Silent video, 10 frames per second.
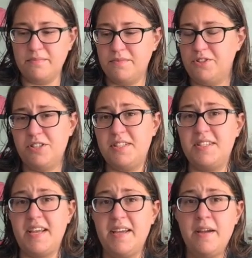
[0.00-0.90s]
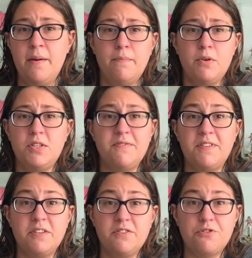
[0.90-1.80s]
Just to say, most of
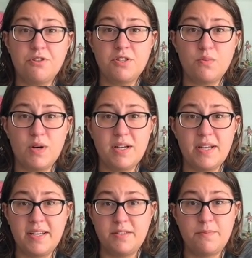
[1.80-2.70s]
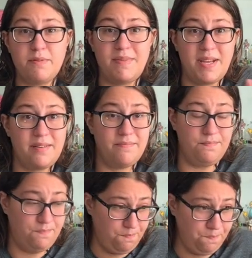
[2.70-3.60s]
ThunderStruck's work has been made
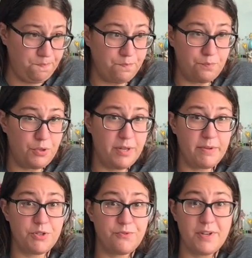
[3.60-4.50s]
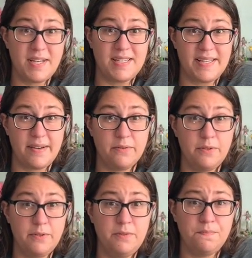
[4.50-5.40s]
pretty much free to
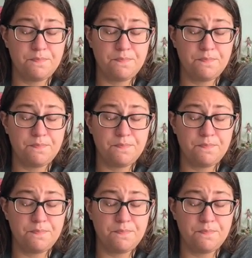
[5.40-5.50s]
download.